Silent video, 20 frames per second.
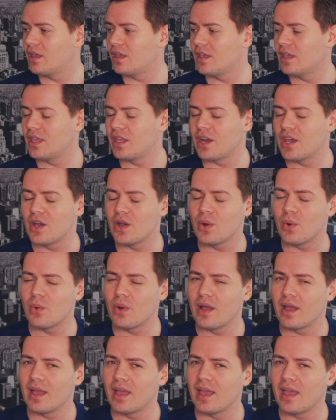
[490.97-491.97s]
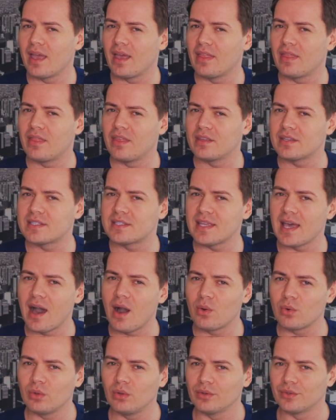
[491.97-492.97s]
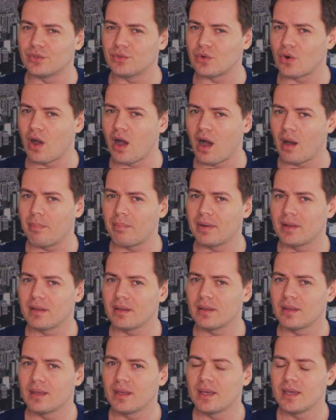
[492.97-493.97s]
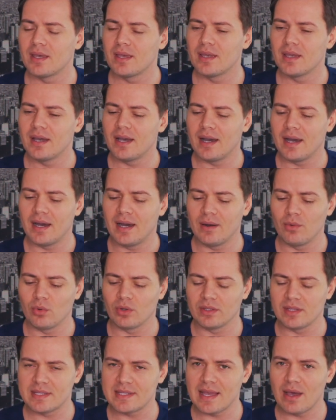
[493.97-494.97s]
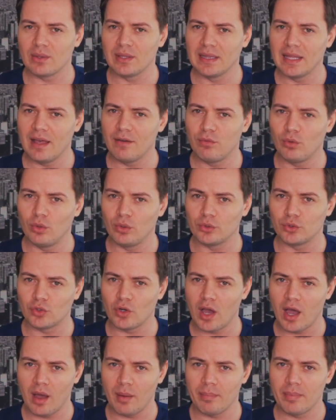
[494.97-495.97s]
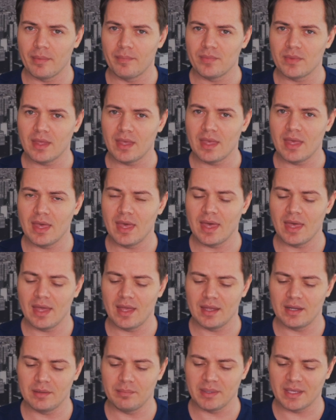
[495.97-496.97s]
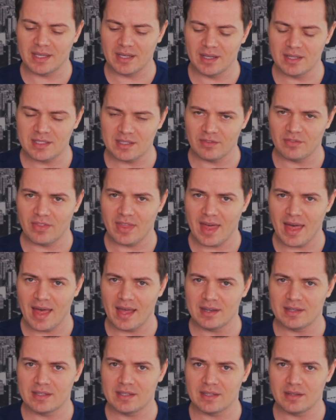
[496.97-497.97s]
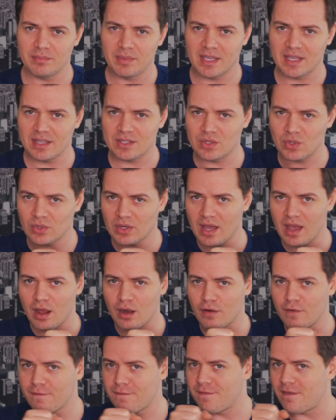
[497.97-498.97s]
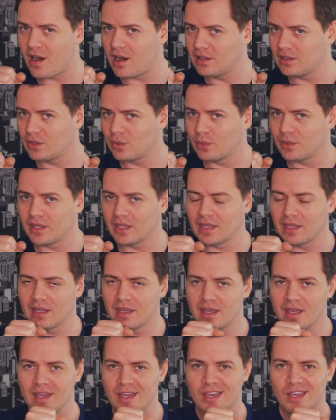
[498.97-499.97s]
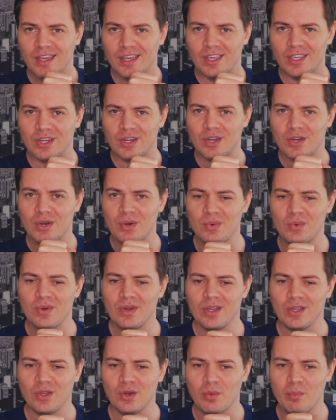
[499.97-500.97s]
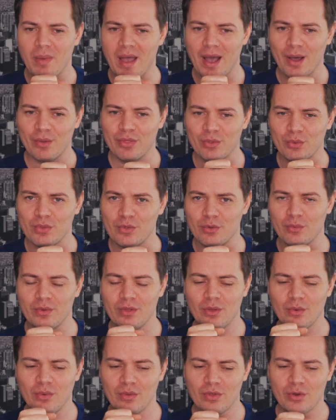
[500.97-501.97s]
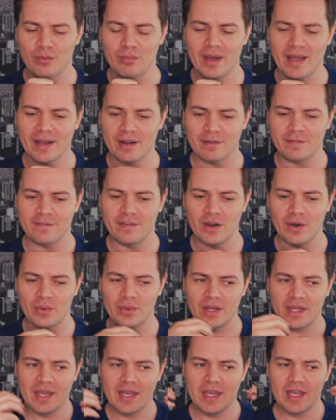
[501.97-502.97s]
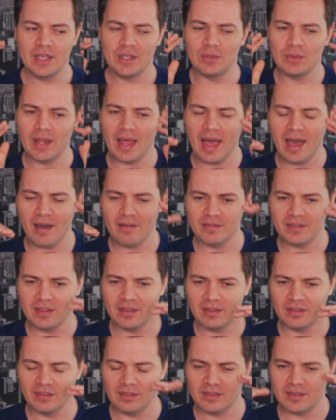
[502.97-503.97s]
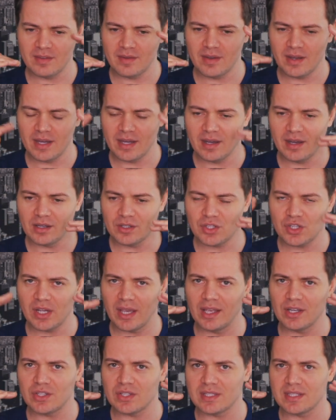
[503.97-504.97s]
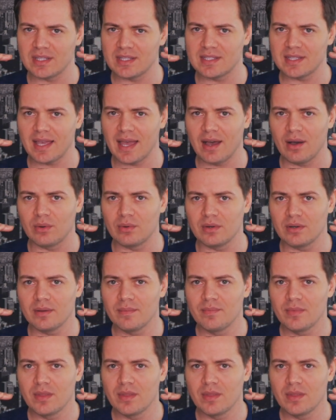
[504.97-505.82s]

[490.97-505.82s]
the sound will drop. The sound level will drop. And because of that, because you're not following, your mouth with your microphone, you'll have these changes in sound.